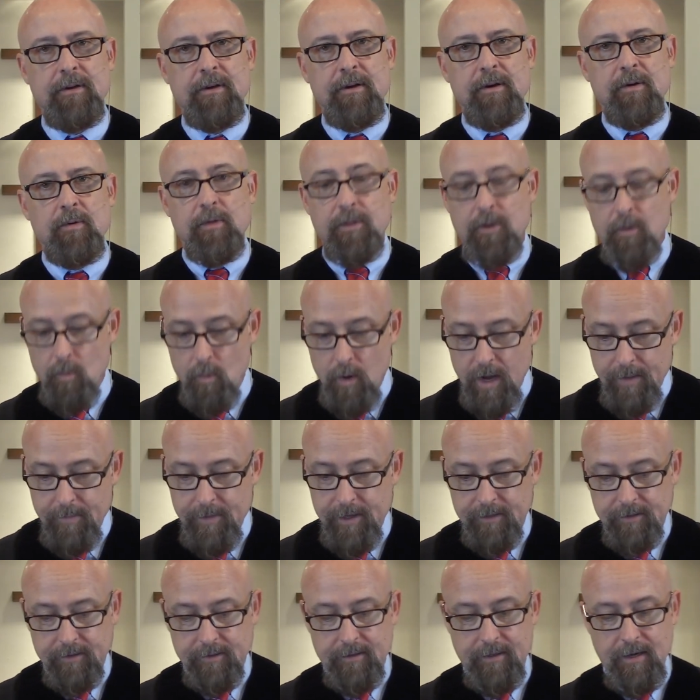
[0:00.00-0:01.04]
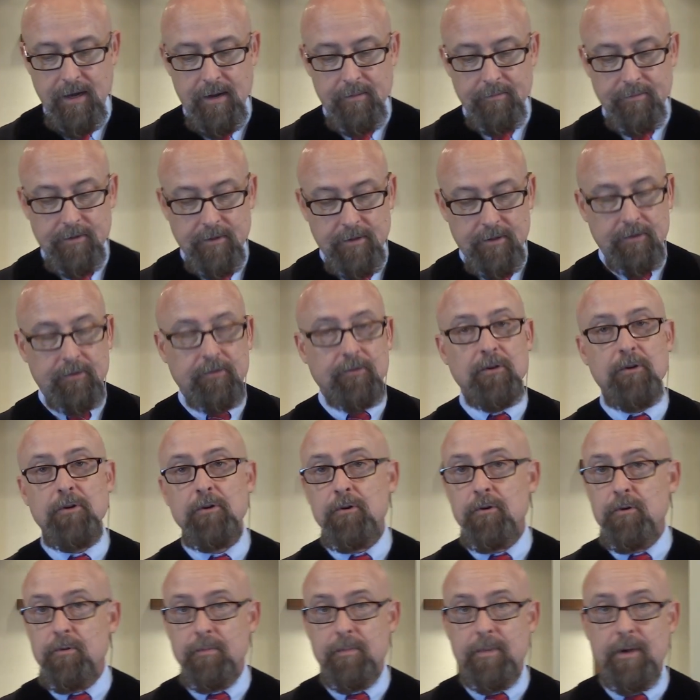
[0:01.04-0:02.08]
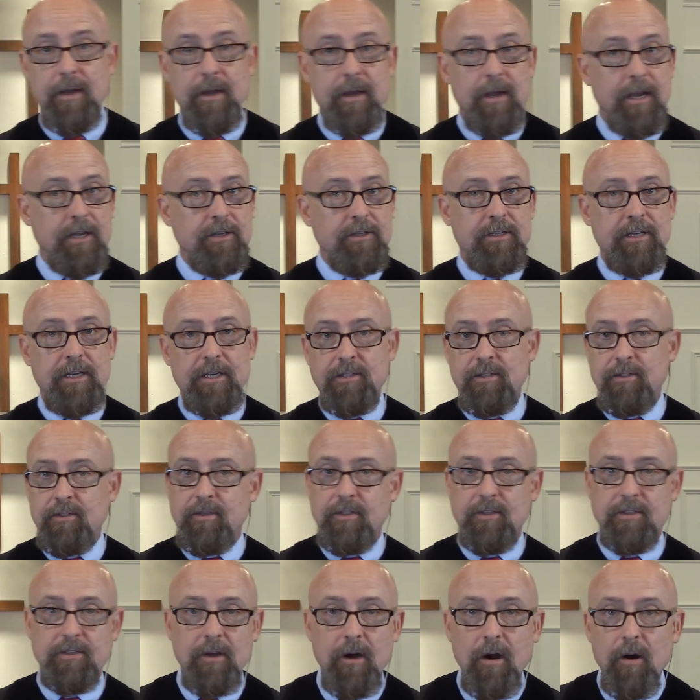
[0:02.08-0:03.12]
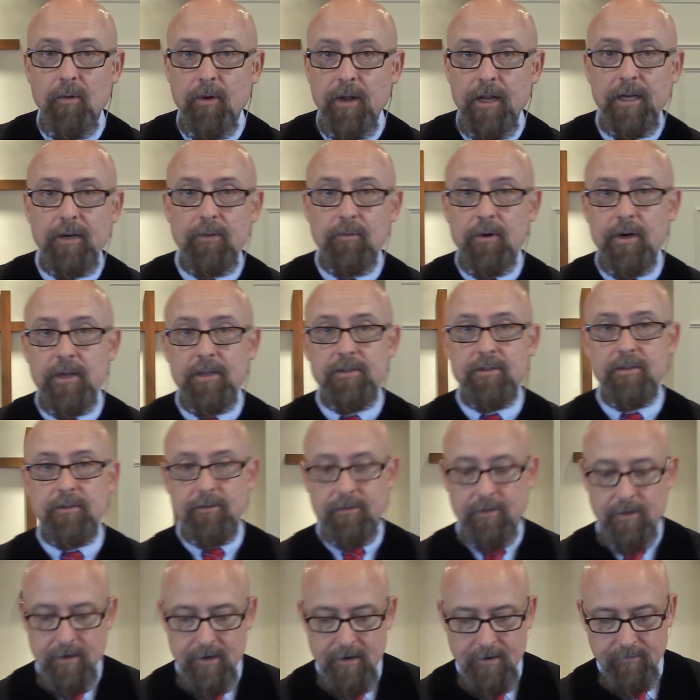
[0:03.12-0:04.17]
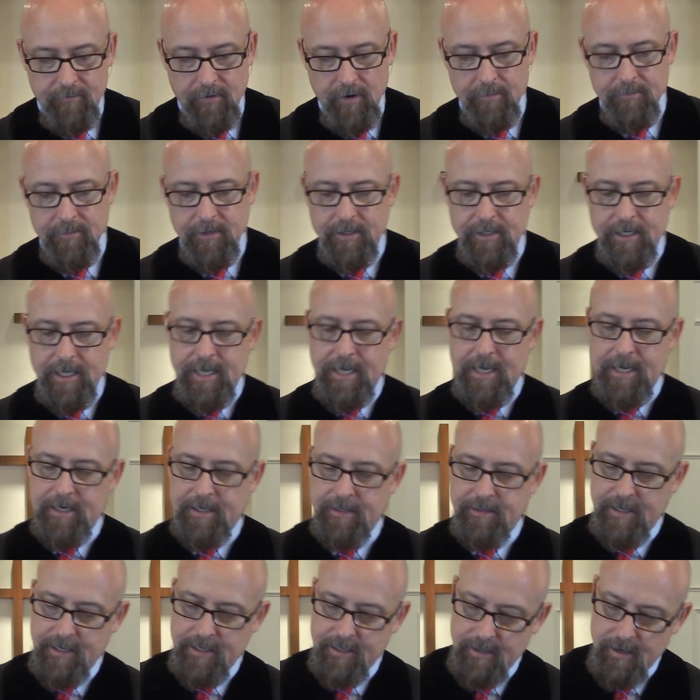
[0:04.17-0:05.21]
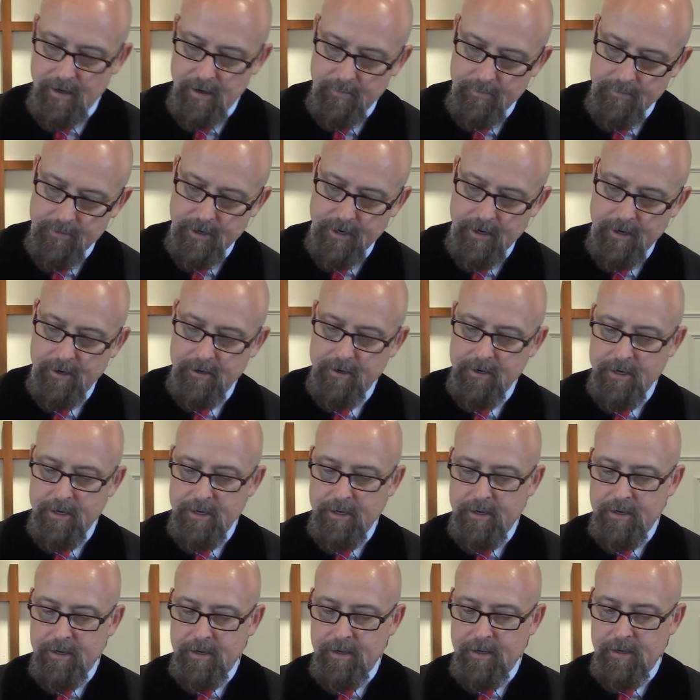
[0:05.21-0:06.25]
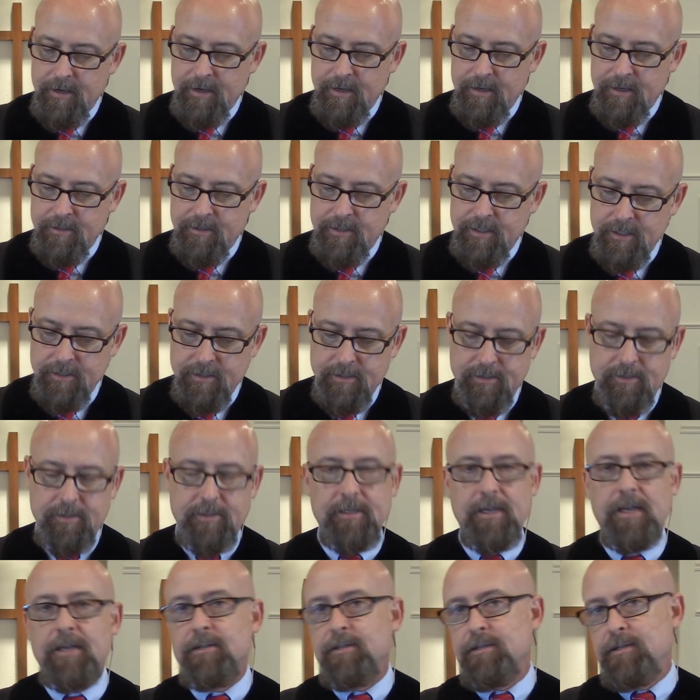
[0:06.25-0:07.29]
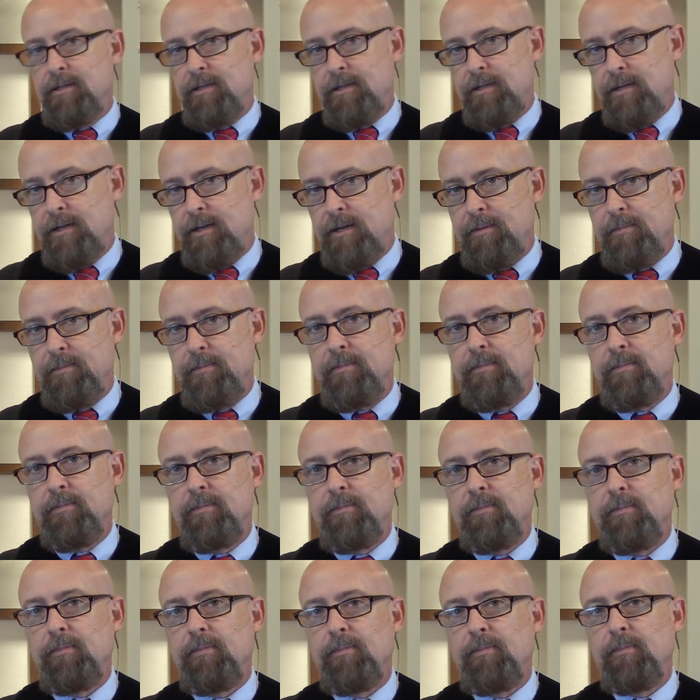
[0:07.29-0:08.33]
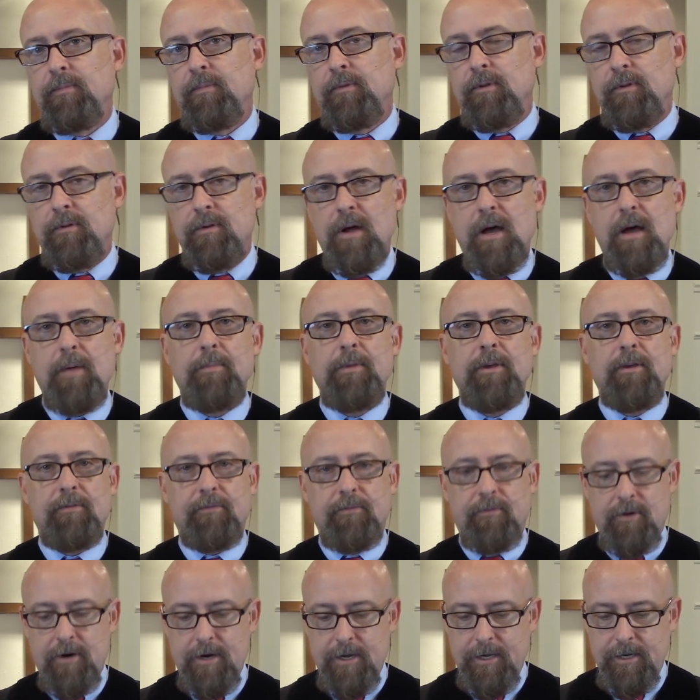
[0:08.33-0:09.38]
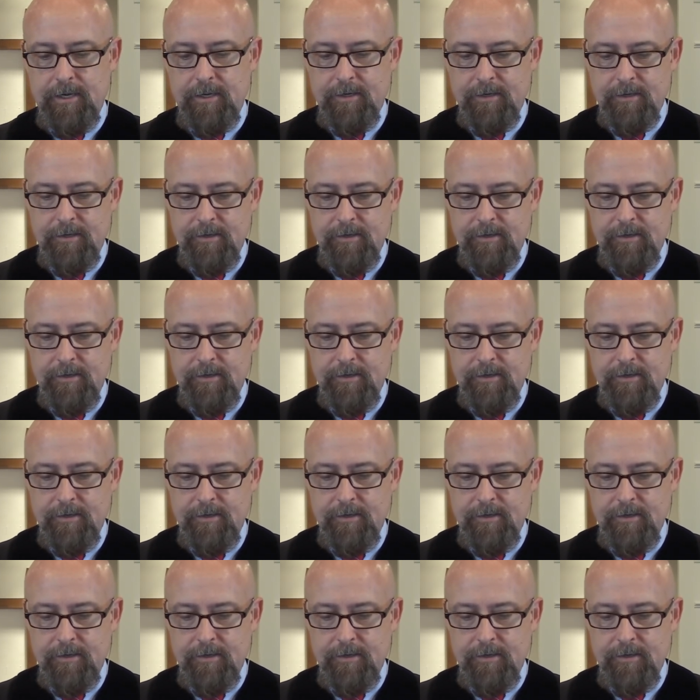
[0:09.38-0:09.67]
When the women come to the tomb and Jesus has already risen from the dead. And they come there. Jesus says to them, Do not be afraid.